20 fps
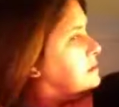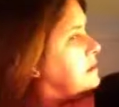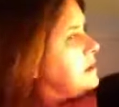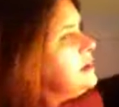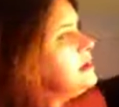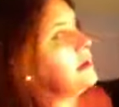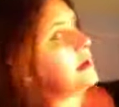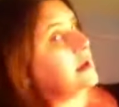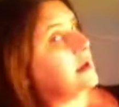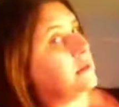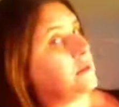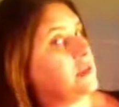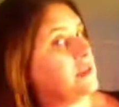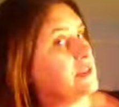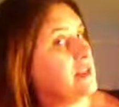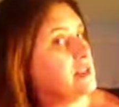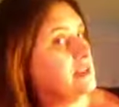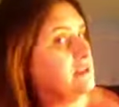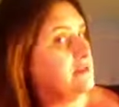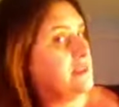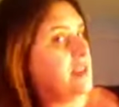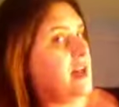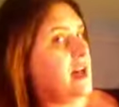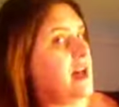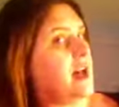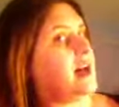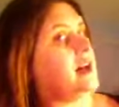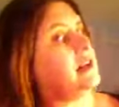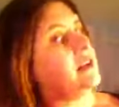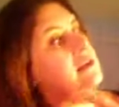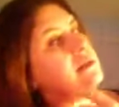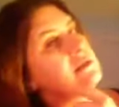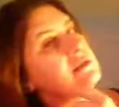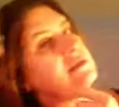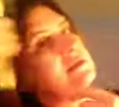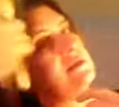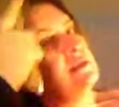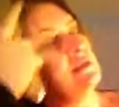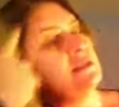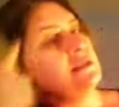And once I do that,
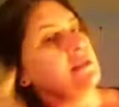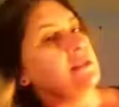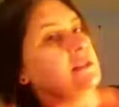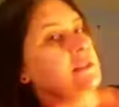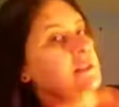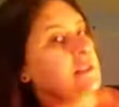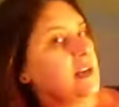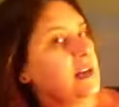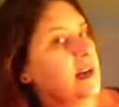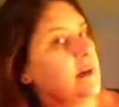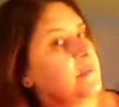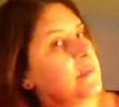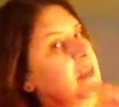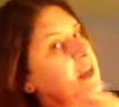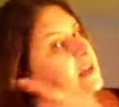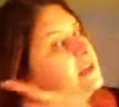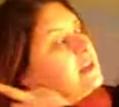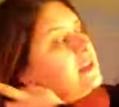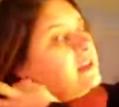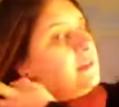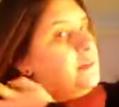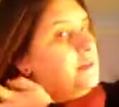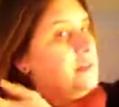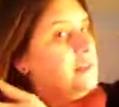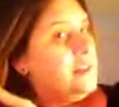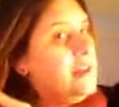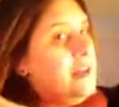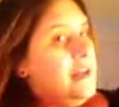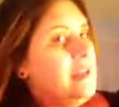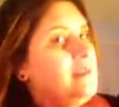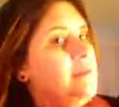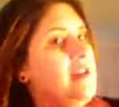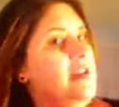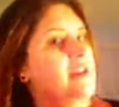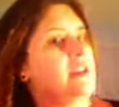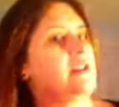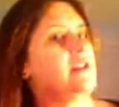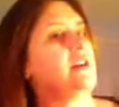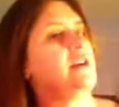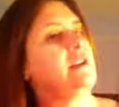I'm then going to put the
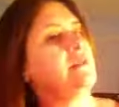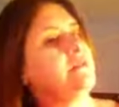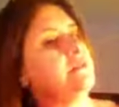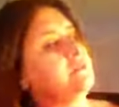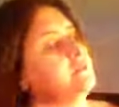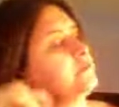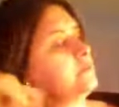headband on.